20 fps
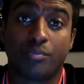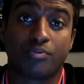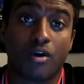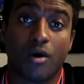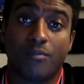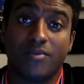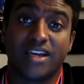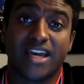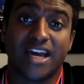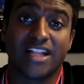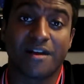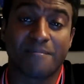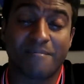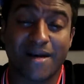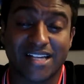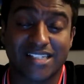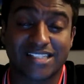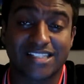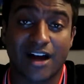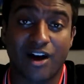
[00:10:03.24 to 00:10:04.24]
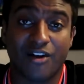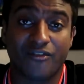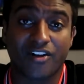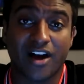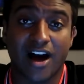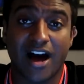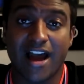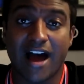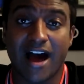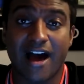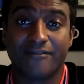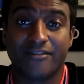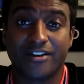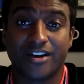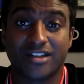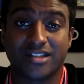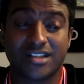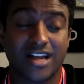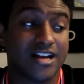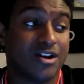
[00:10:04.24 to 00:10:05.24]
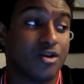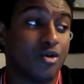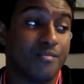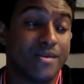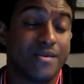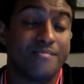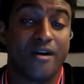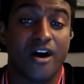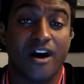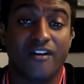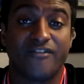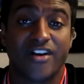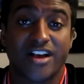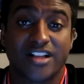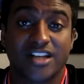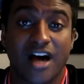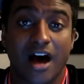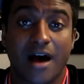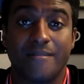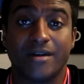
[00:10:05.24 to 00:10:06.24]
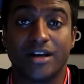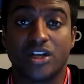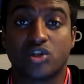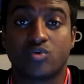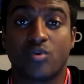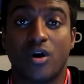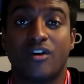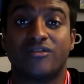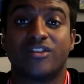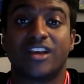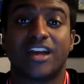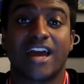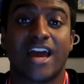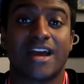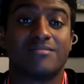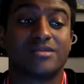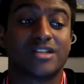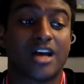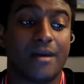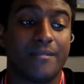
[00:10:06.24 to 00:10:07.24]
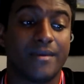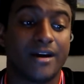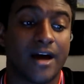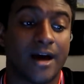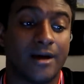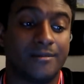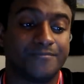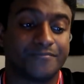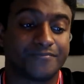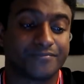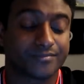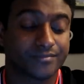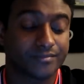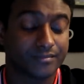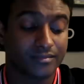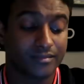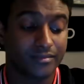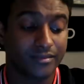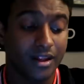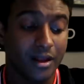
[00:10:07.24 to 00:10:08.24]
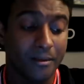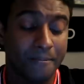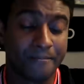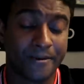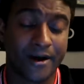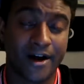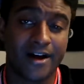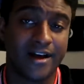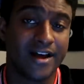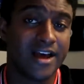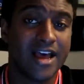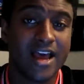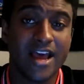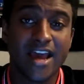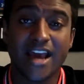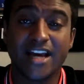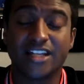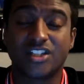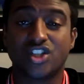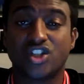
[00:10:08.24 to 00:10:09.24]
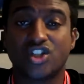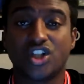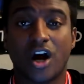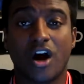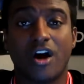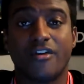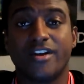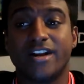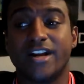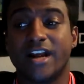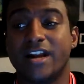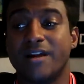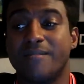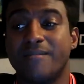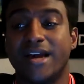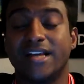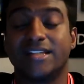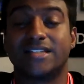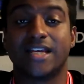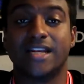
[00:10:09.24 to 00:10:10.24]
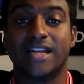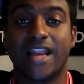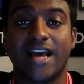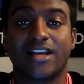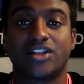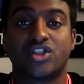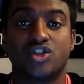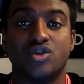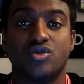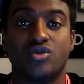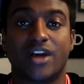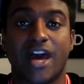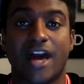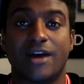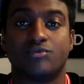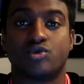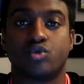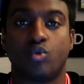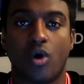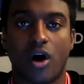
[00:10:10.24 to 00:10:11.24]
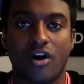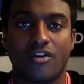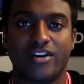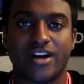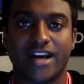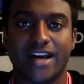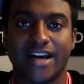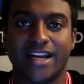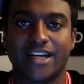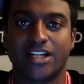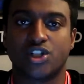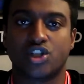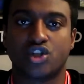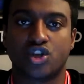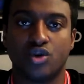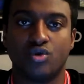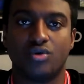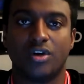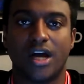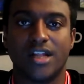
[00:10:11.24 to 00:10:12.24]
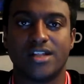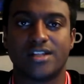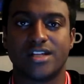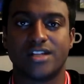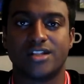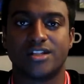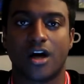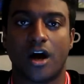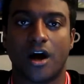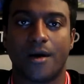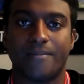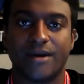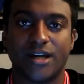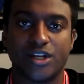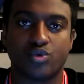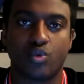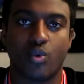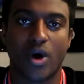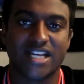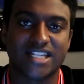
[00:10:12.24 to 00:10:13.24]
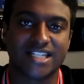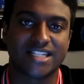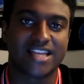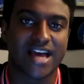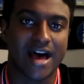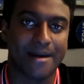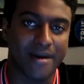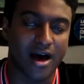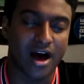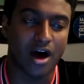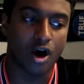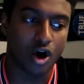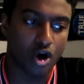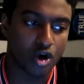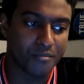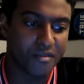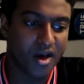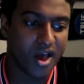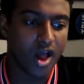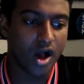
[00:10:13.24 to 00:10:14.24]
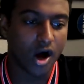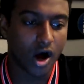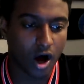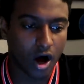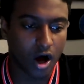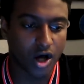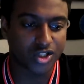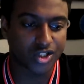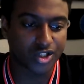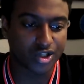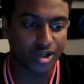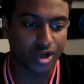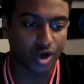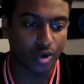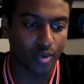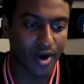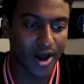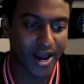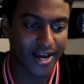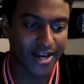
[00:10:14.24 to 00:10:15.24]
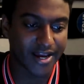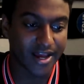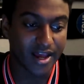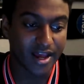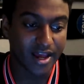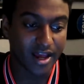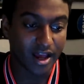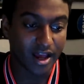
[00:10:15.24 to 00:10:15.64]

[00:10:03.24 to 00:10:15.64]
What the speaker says: we'll probably get the best out of Kai Havertz, and it'll be perfect timing as well with the games coming up. But it's jarring, and it makes the next two games worrying, and it's two London derbies, West Ham at home, Arsenal away.